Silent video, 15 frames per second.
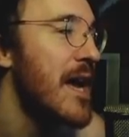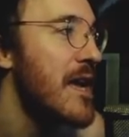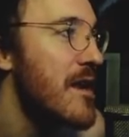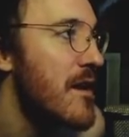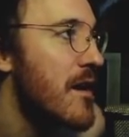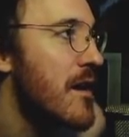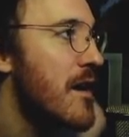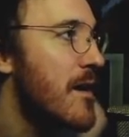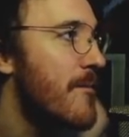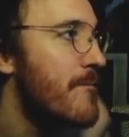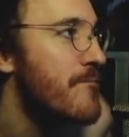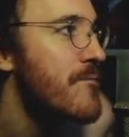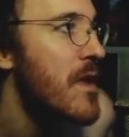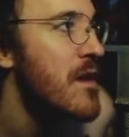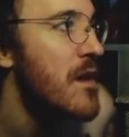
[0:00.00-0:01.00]
tight
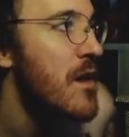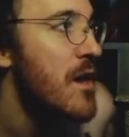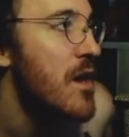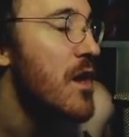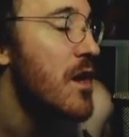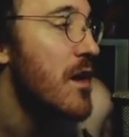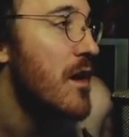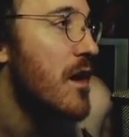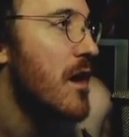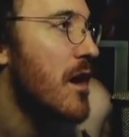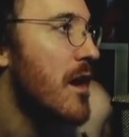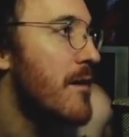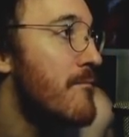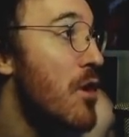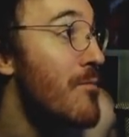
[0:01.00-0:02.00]

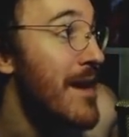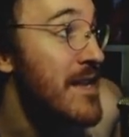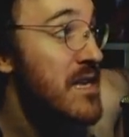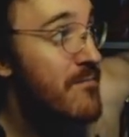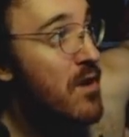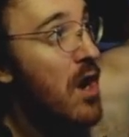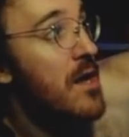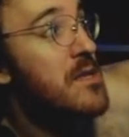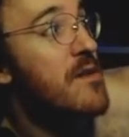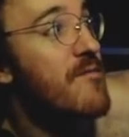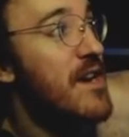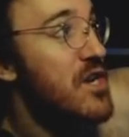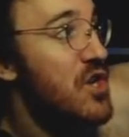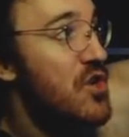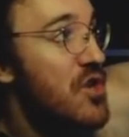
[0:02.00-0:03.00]
momentum
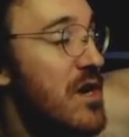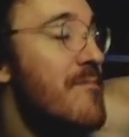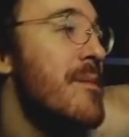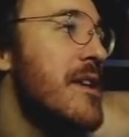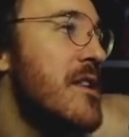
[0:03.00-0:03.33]
conservation jump